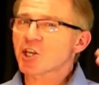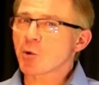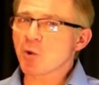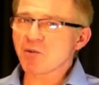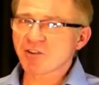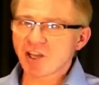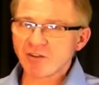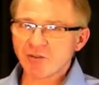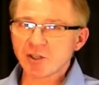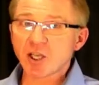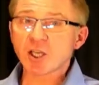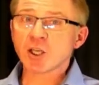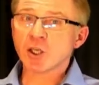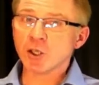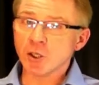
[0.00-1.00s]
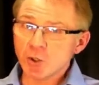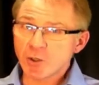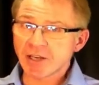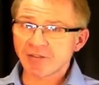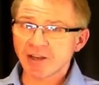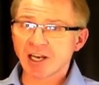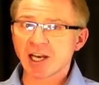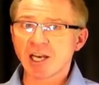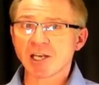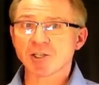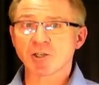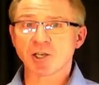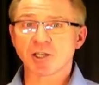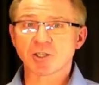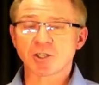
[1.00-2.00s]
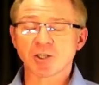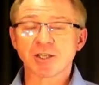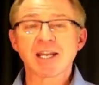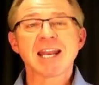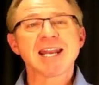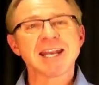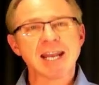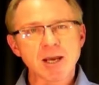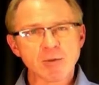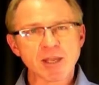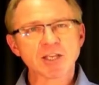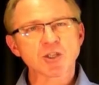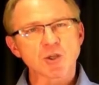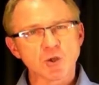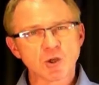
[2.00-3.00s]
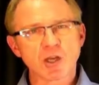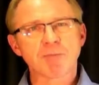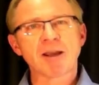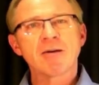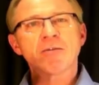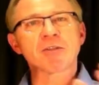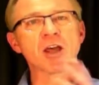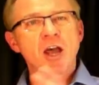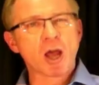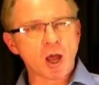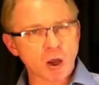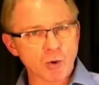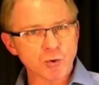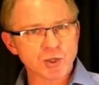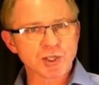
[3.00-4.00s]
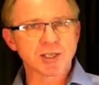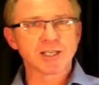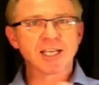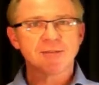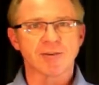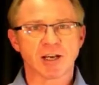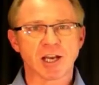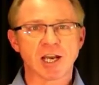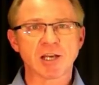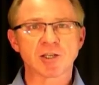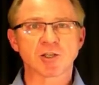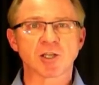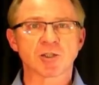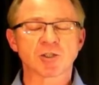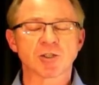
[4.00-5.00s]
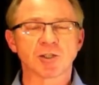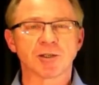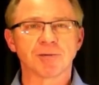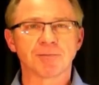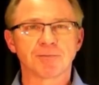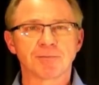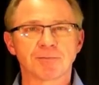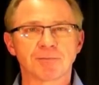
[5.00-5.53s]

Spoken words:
So we've covered you giving an introduction. Now let's talk about the host giving an introduction.